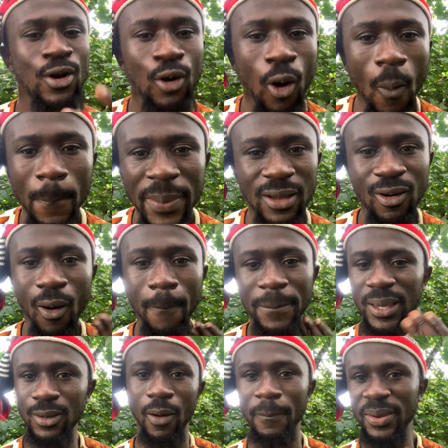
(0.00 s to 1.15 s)
Copy
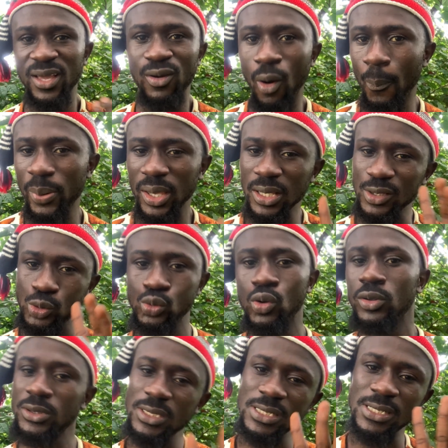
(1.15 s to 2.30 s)
is
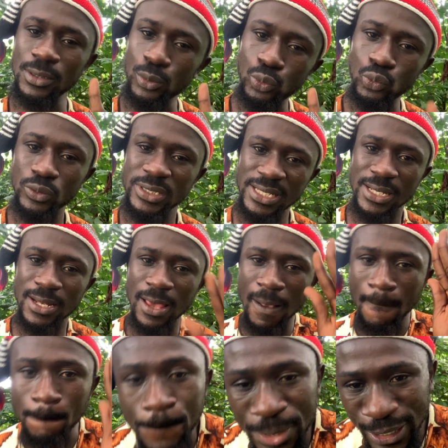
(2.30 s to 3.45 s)
not a good thing.
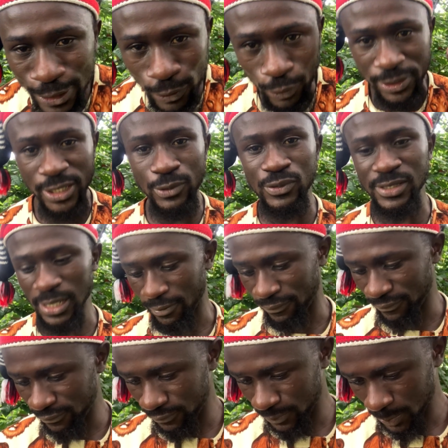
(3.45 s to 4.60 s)
Be your real self.